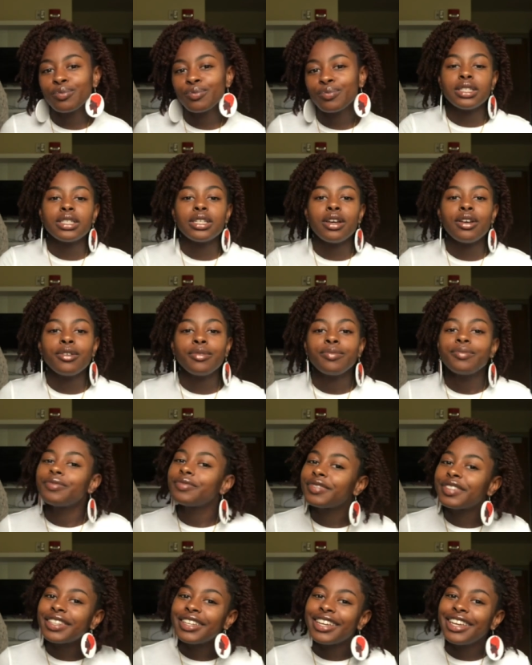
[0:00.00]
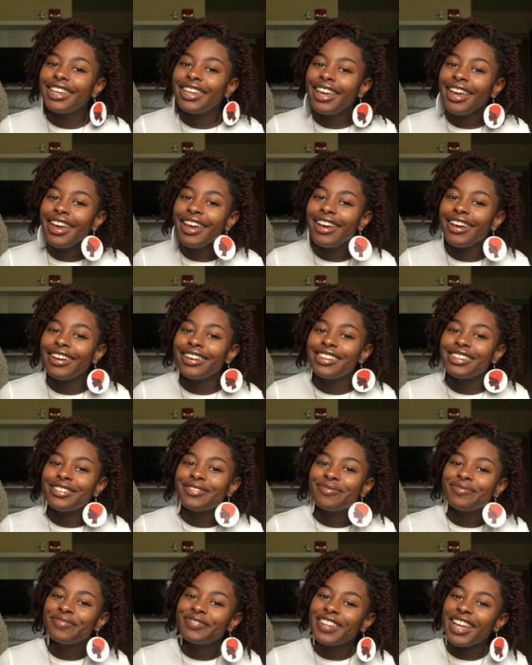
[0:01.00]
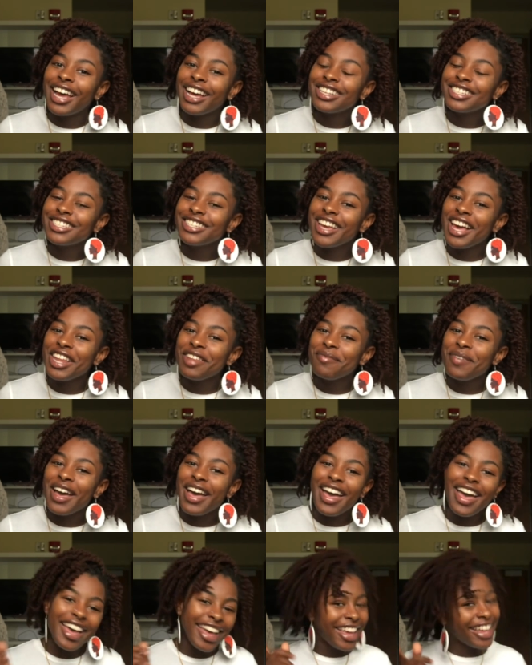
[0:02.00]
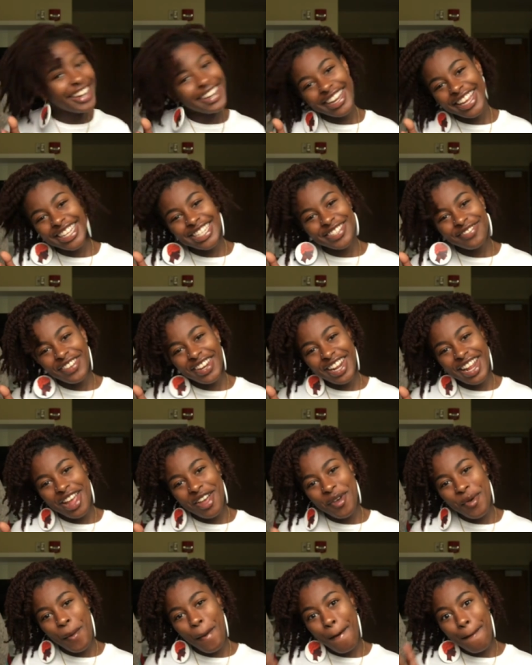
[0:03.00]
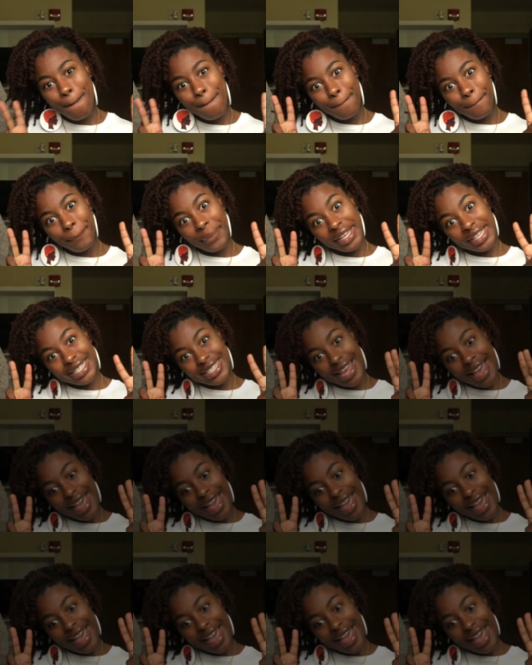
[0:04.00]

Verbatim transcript: So, yeah, I'll see y'all in my next video. Peace